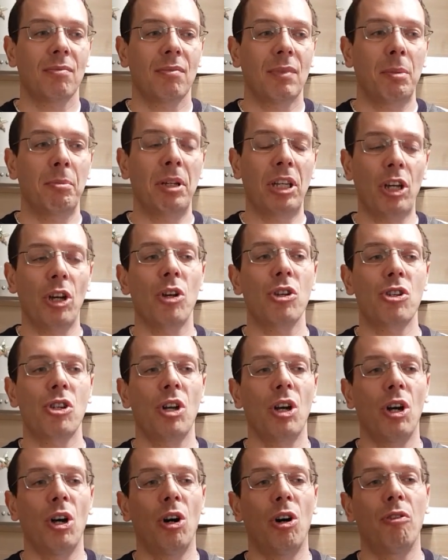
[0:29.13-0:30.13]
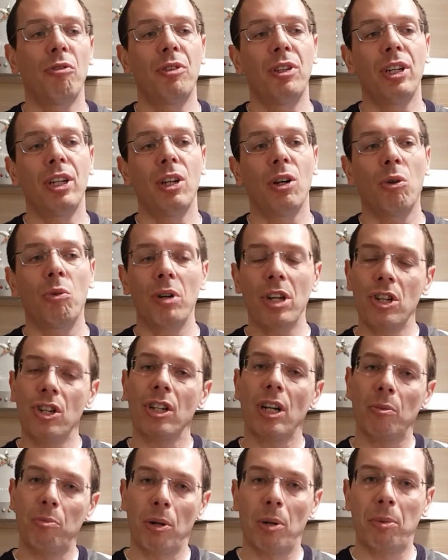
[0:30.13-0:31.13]
because of the
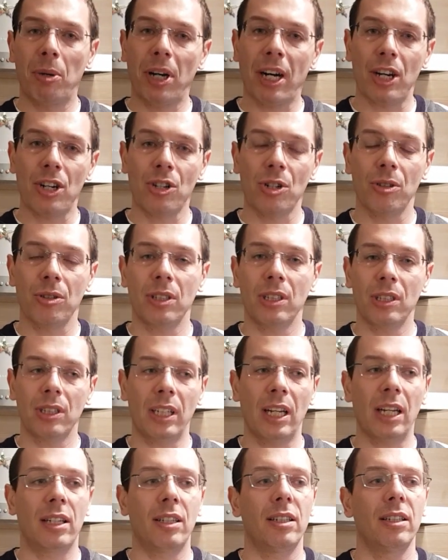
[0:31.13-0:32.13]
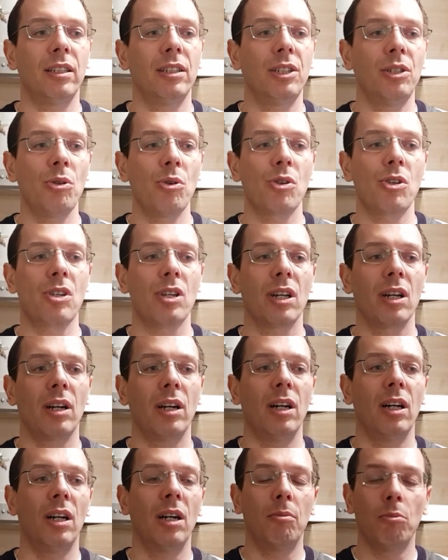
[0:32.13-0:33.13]
original preparation that use
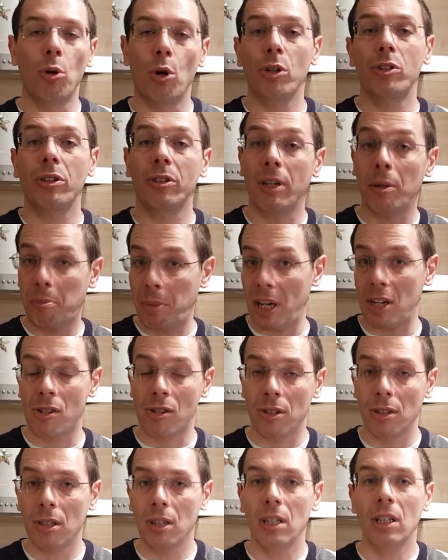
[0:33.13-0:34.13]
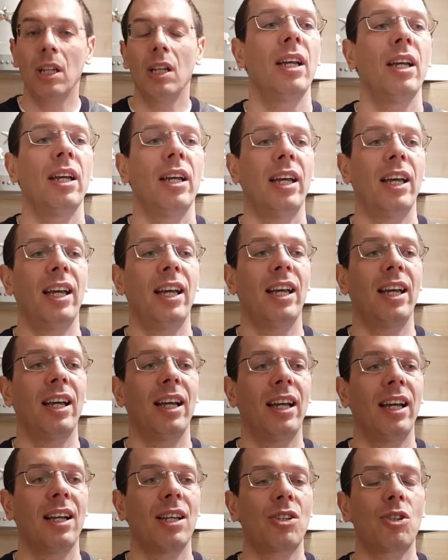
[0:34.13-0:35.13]
mortar and pestle,
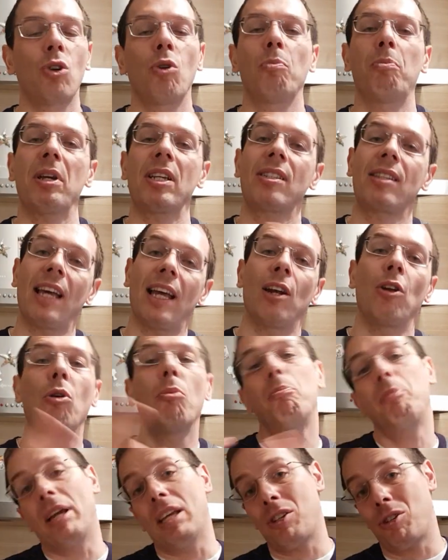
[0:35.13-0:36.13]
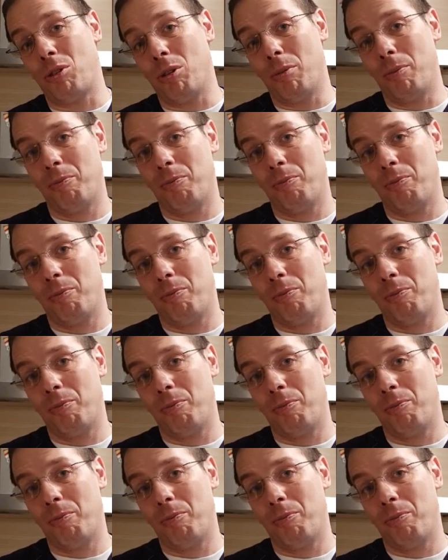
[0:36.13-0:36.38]
so pestello, pesto.